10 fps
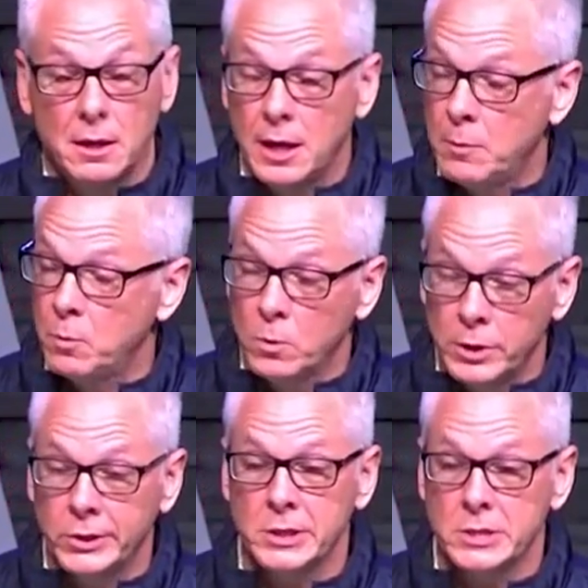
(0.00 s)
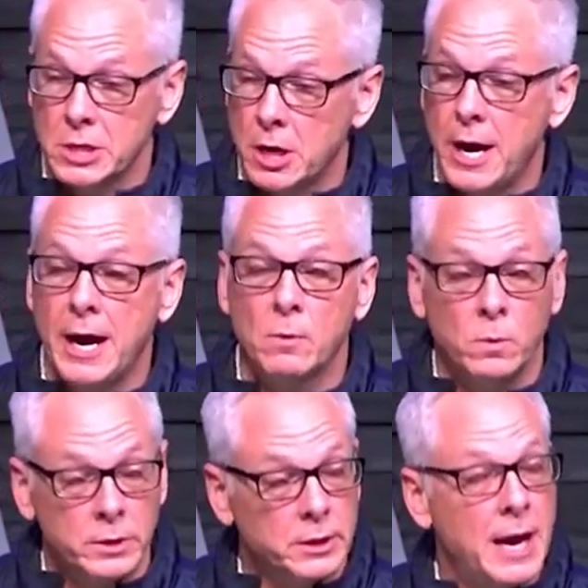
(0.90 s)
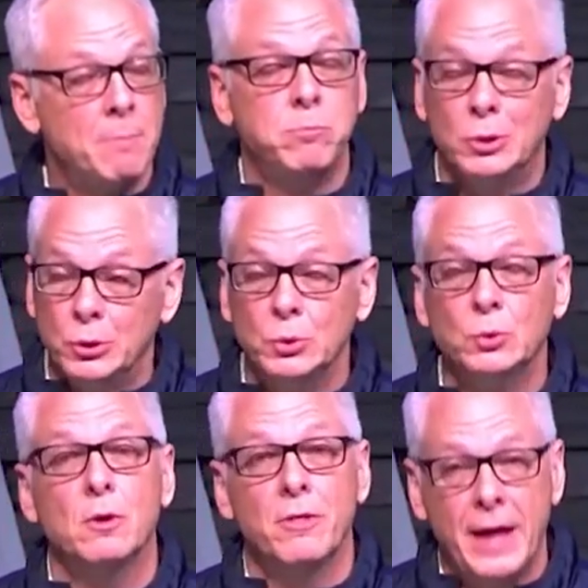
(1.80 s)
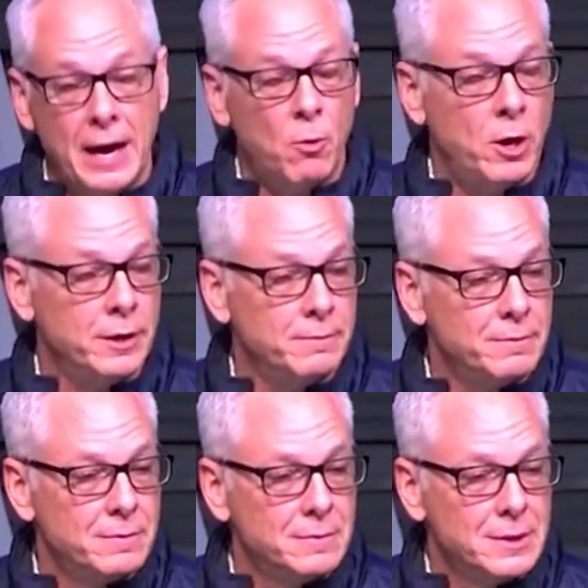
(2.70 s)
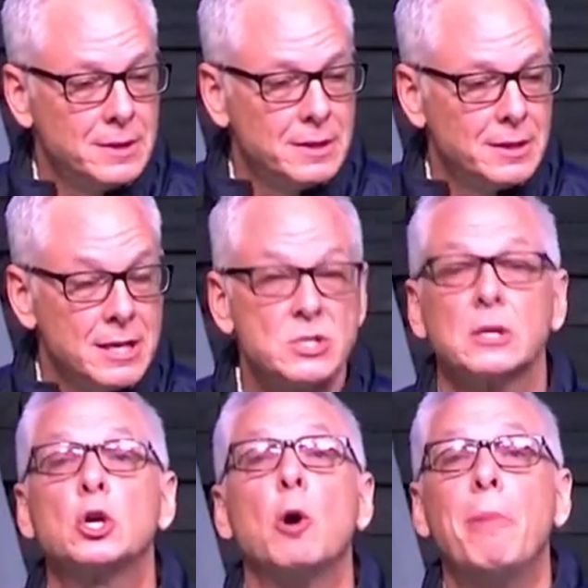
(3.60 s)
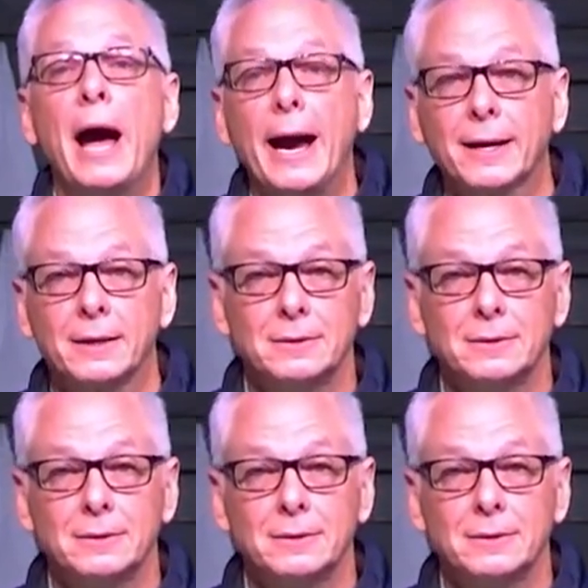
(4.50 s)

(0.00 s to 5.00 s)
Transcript: I'm really sorry. I blew that one. And he said, go back.